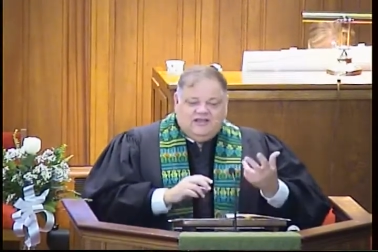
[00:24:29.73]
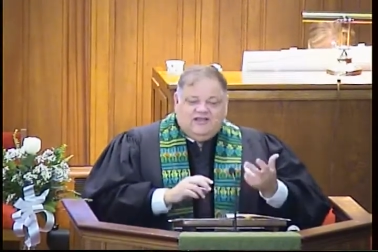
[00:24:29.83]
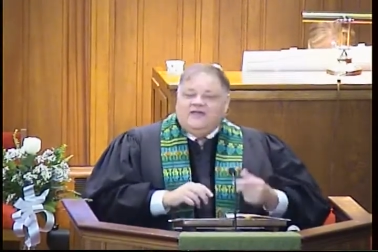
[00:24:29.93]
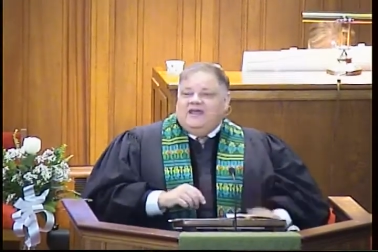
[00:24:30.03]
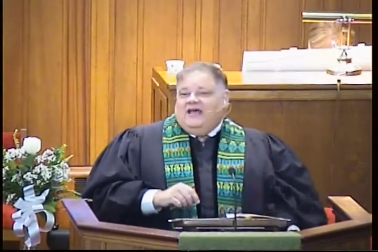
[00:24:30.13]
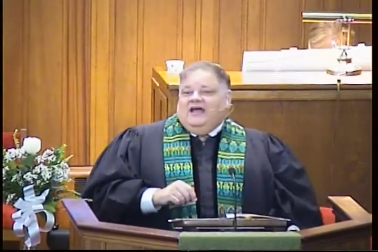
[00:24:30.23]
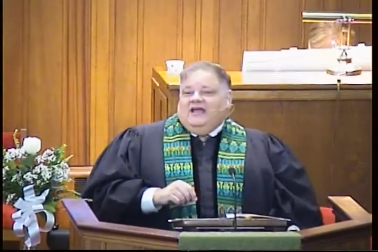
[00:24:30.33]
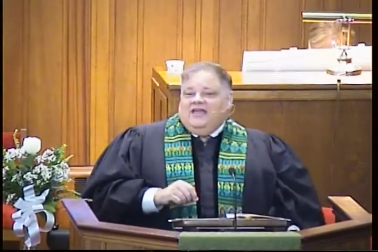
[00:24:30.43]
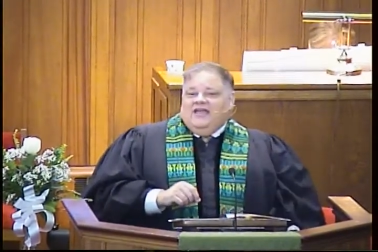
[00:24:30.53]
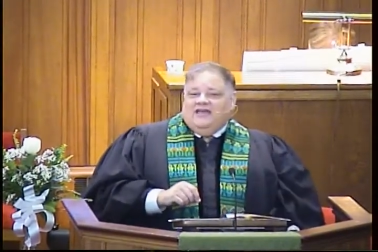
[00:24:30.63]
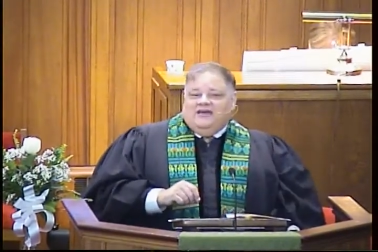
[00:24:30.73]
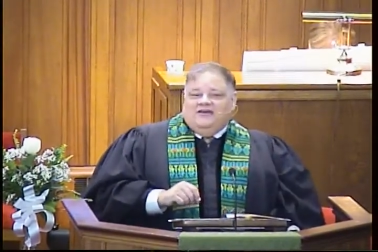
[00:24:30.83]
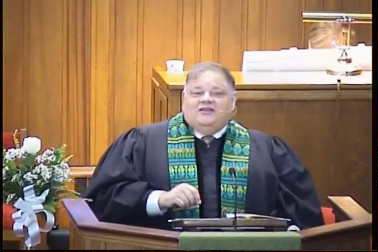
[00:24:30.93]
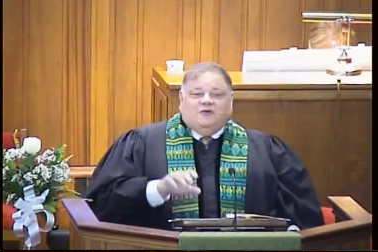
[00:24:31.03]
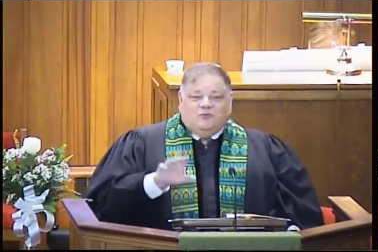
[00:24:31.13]
that I
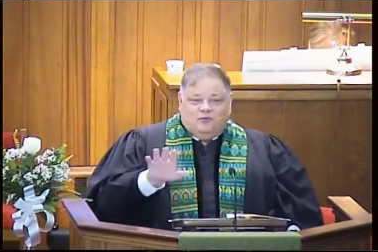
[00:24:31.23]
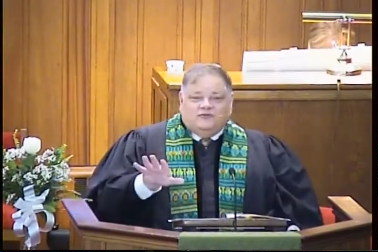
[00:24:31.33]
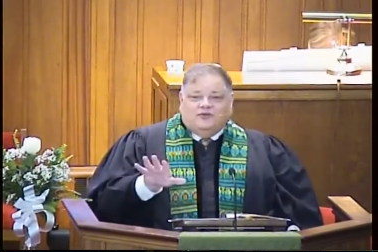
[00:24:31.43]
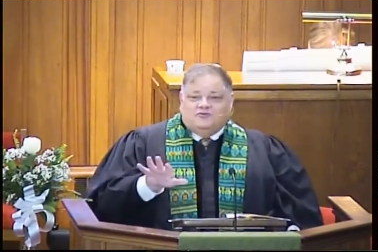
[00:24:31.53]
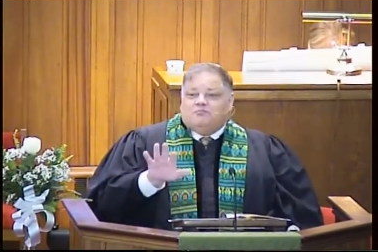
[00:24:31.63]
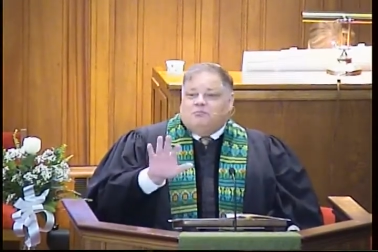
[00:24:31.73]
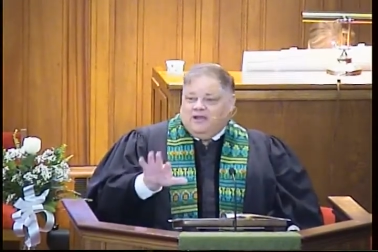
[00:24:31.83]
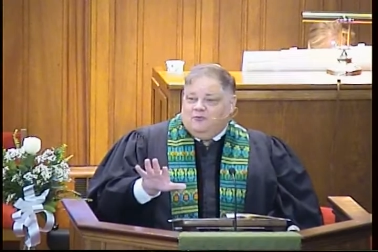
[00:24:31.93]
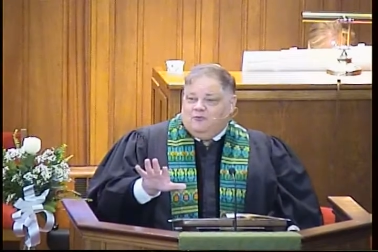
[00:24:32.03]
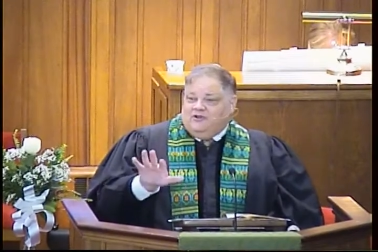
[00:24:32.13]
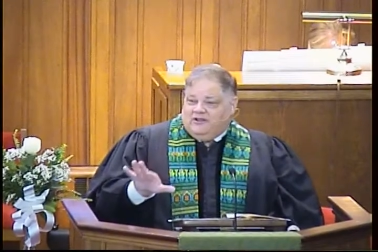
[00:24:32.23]
had when those buy one,